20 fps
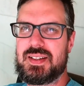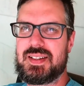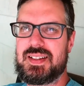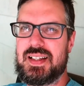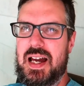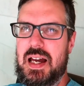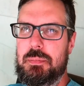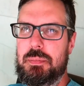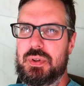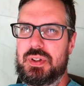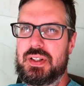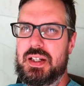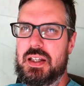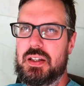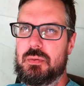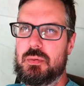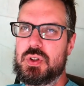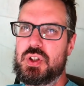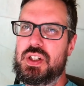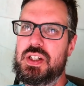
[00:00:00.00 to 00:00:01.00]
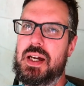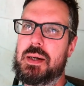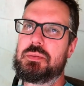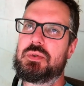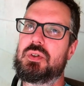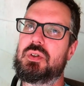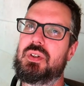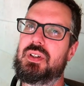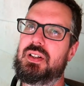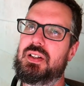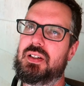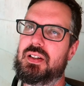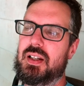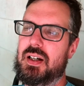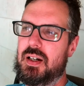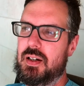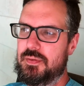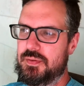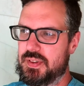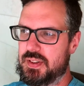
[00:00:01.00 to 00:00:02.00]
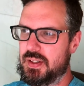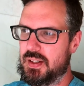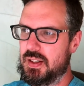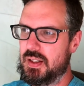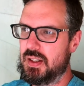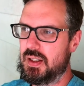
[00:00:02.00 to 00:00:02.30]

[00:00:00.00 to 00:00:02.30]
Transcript: slide put together, which he absolutely loves.